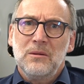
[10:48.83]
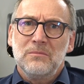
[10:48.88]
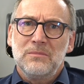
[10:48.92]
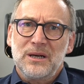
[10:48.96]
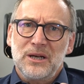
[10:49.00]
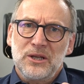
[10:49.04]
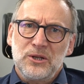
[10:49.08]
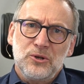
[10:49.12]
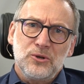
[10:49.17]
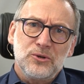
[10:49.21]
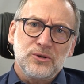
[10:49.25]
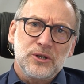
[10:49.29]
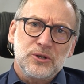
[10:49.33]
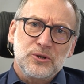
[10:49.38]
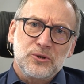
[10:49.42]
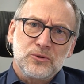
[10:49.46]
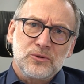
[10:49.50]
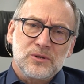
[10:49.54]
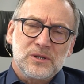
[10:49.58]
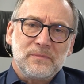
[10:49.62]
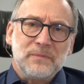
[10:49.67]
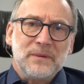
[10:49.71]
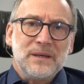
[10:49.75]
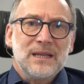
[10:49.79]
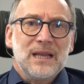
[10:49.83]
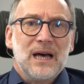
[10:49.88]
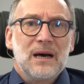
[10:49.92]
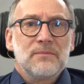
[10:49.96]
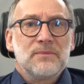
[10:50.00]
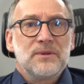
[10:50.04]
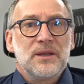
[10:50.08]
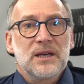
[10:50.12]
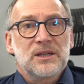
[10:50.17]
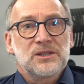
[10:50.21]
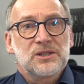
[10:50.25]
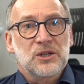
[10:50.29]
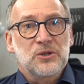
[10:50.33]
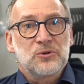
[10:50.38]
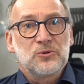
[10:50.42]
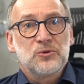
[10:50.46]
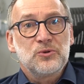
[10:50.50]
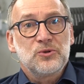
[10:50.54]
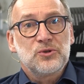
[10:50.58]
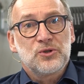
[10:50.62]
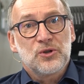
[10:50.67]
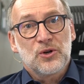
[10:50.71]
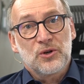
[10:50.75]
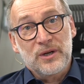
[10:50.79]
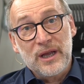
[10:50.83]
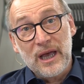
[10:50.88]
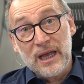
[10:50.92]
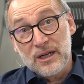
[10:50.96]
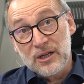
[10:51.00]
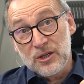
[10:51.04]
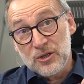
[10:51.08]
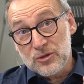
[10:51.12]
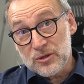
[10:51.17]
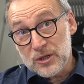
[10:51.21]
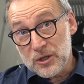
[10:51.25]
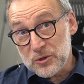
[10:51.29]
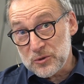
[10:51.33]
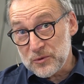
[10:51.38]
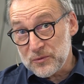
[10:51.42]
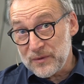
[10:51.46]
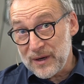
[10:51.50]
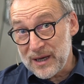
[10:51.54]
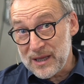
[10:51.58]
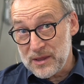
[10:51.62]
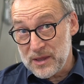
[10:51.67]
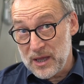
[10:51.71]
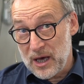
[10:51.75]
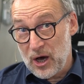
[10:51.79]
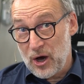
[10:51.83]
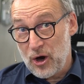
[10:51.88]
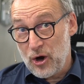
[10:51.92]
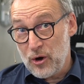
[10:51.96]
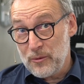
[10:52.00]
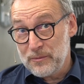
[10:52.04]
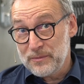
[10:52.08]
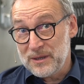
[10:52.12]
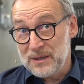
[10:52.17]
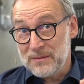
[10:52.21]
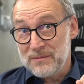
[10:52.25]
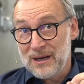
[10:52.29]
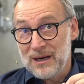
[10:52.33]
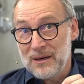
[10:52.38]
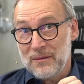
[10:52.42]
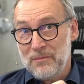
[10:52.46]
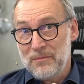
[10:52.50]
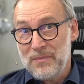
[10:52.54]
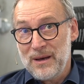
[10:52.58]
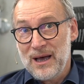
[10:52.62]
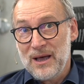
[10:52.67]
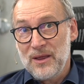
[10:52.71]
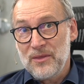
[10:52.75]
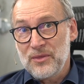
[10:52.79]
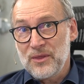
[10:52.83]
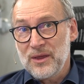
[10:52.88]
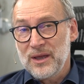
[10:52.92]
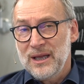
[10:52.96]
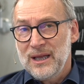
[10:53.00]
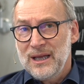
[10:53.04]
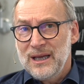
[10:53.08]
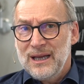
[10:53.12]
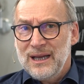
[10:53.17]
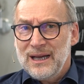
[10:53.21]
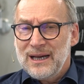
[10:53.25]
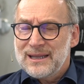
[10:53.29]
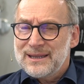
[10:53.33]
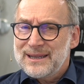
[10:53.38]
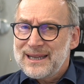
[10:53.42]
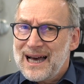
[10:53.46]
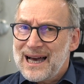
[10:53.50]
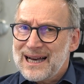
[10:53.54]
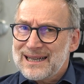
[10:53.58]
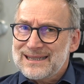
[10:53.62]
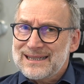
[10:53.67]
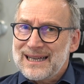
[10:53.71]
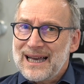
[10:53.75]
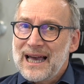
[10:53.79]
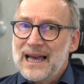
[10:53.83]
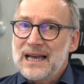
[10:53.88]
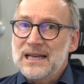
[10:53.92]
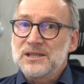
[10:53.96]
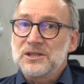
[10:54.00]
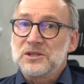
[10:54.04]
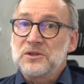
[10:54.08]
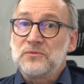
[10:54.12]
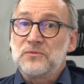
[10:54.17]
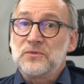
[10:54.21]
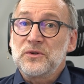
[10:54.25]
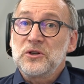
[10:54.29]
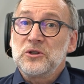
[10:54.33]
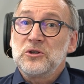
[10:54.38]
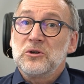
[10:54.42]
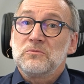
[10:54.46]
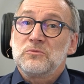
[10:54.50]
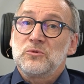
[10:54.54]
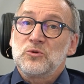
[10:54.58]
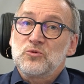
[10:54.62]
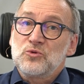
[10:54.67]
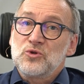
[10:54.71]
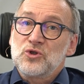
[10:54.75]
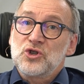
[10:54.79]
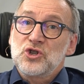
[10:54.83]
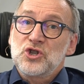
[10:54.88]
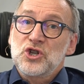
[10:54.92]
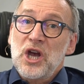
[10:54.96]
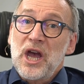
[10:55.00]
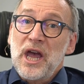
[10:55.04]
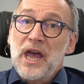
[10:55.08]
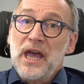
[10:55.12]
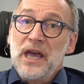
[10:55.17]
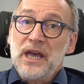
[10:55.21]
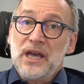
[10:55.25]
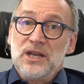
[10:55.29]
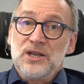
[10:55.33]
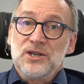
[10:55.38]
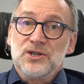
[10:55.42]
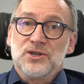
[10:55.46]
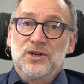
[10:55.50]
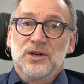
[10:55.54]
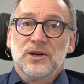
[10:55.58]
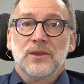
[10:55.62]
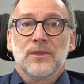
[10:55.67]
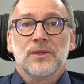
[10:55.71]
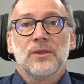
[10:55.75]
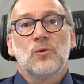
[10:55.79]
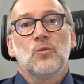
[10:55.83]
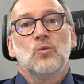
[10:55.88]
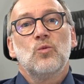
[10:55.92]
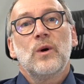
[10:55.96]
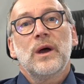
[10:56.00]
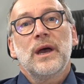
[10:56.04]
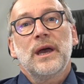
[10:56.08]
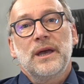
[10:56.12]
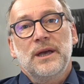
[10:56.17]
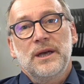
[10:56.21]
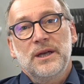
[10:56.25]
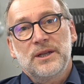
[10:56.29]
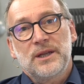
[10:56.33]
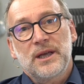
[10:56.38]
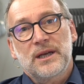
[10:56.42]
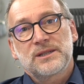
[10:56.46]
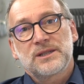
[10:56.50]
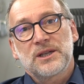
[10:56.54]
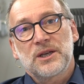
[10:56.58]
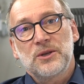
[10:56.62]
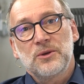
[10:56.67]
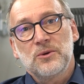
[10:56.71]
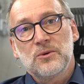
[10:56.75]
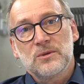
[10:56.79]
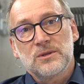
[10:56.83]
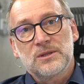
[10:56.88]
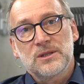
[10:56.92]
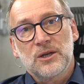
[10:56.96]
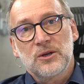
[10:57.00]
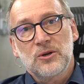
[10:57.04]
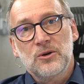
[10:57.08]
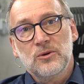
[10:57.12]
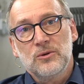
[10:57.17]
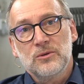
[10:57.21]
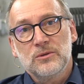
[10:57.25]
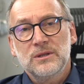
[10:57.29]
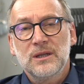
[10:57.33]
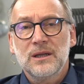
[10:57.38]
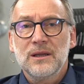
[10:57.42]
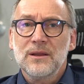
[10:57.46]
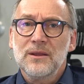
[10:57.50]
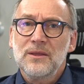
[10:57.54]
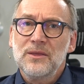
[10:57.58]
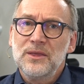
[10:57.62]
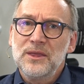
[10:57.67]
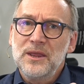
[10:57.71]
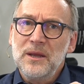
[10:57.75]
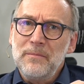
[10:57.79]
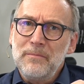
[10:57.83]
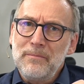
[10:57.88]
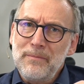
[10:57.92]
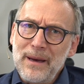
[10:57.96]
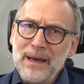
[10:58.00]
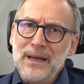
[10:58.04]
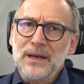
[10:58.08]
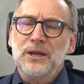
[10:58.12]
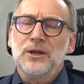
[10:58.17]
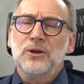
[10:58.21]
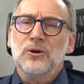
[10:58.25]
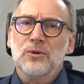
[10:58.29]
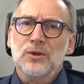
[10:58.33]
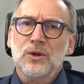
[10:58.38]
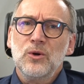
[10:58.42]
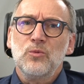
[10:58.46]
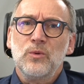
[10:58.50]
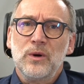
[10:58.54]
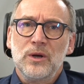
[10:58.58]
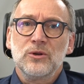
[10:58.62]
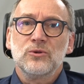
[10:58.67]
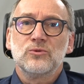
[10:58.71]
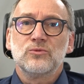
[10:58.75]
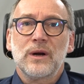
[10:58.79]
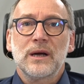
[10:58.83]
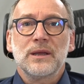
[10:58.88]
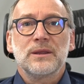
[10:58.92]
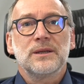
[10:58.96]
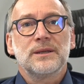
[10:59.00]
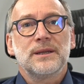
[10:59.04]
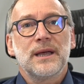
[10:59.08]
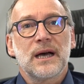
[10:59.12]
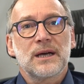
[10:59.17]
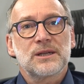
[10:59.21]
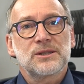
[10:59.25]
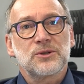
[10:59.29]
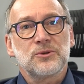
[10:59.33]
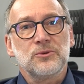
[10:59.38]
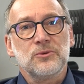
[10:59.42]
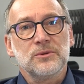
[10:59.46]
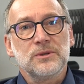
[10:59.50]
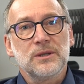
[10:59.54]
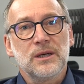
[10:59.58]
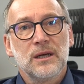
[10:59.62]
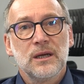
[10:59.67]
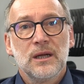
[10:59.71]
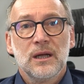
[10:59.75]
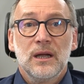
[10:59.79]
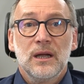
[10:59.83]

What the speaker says: But in order to speed up the execution and in order to find the optimal path, DAX has the freedom to change the way it executes the code depending on the way you write the DAX code.